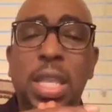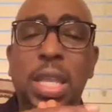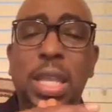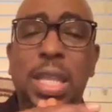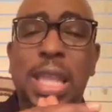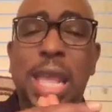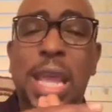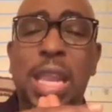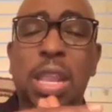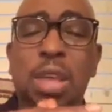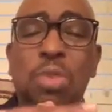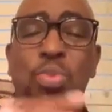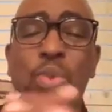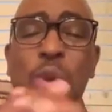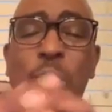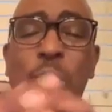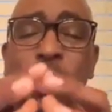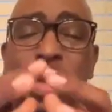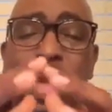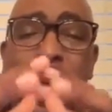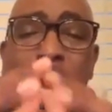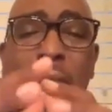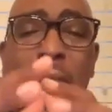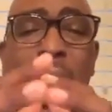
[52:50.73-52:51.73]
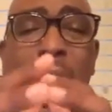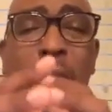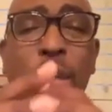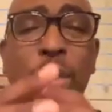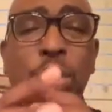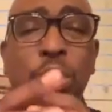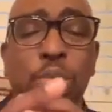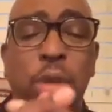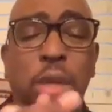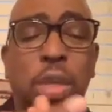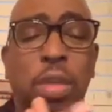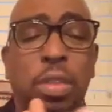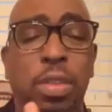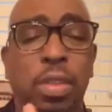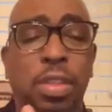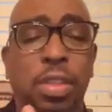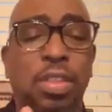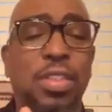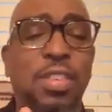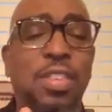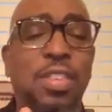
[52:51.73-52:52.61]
looked at it with God's strength.